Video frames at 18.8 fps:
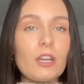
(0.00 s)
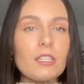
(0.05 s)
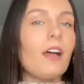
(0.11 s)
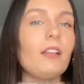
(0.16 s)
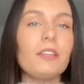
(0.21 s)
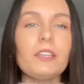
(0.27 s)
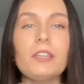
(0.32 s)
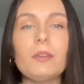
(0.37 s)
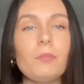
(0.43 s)
I'll
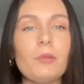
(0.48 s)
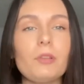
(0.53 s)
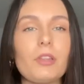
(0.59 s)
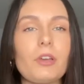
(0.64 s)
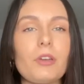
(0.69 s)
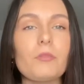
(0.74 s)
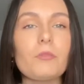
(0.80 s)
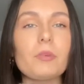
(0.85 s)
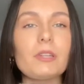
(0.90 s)
link it
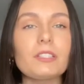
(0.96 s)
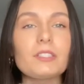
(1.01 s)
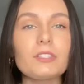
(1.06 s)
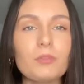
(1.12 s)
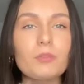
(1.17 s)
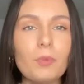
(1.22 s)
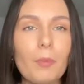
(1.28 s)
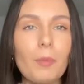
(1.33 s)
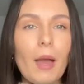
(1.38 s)
below, but it's
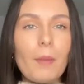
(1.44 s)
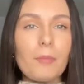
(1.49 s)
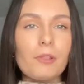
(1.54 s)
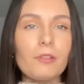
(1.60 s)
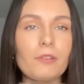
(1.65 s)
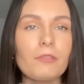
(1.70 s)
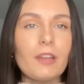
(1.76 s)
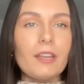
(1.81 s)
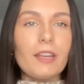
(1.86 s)
super
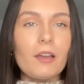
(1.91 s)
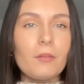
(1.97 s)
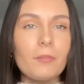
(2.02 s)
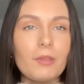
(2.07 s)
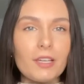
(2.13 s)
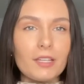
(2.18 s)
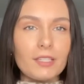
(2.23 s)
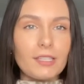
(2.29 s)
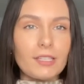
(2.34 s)
popular right now
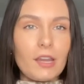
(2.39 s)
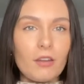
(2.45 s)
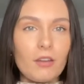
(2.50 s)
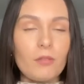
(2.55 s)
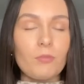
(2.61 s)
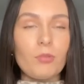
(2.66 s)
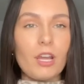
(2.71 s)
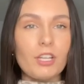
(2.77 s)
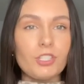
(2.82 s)
because Carrie
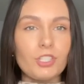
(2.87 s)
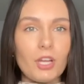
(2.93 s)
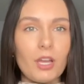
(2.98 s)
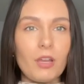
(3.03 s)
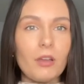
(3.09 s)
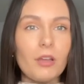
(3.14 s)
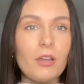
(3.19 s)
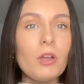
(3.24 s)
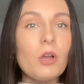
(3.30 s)

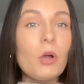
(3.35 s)
Bradshaw